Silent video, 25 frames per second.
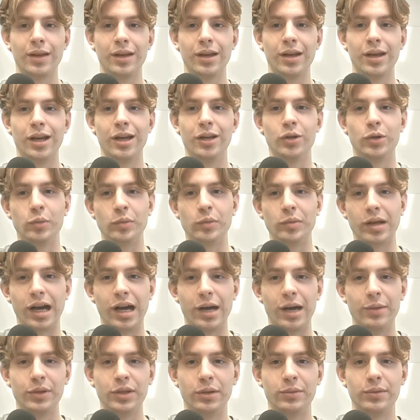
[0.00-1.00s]
Hello,
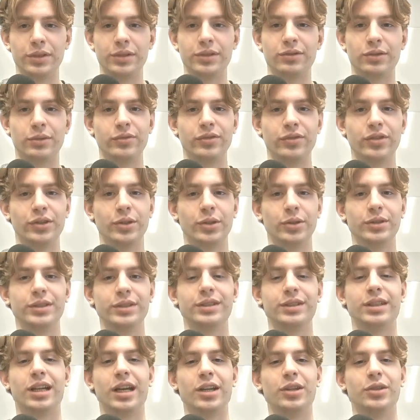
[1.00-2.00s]
I'm Thomas from
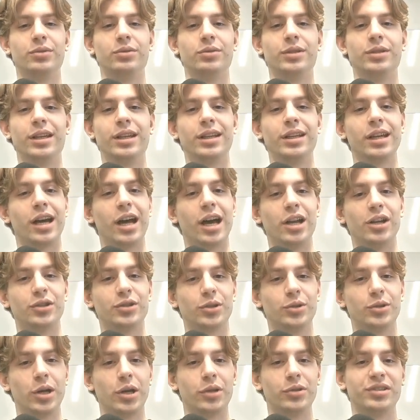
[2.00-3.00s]
PhoneHost, and today I'll
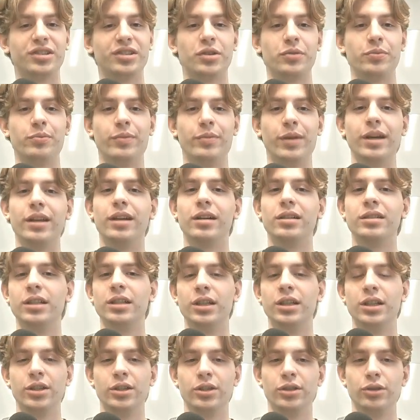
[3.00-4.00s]
show you how to set up Maya,
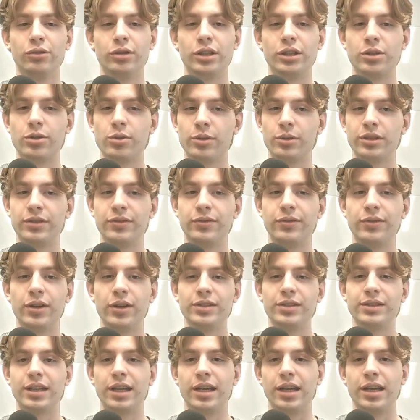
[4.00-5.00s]
your restaurant's
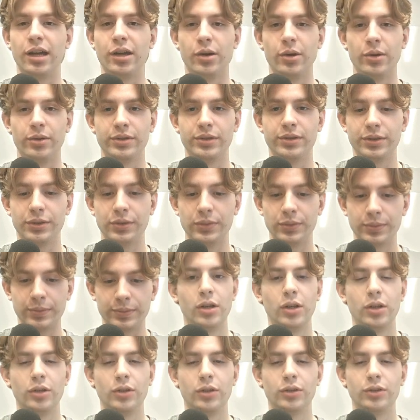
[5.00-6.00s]
first AI host.
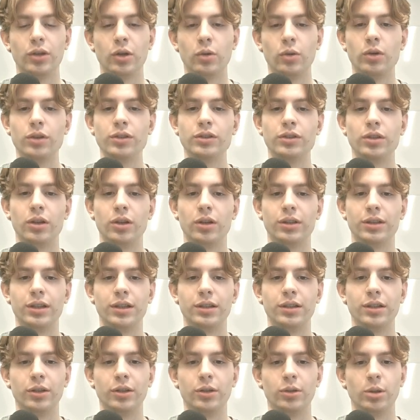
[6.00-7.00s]
So once you're logged
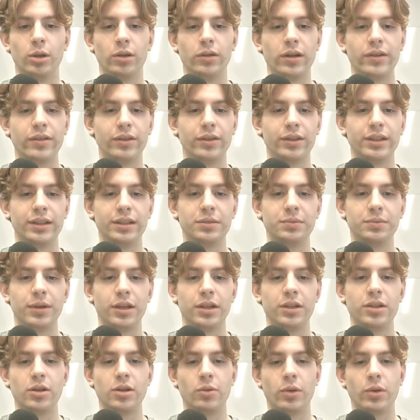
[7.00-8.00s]
in, you arrive on this
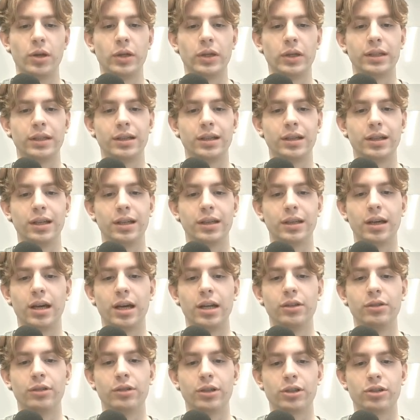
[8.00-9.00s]
page where you can click
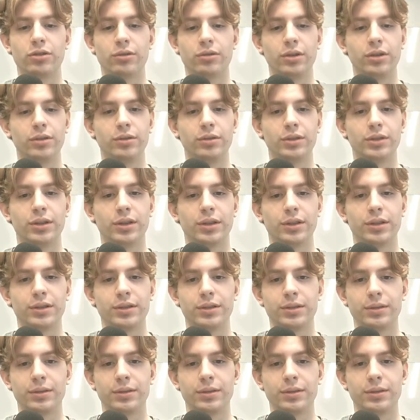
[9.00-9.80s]
Add a restaurant to start.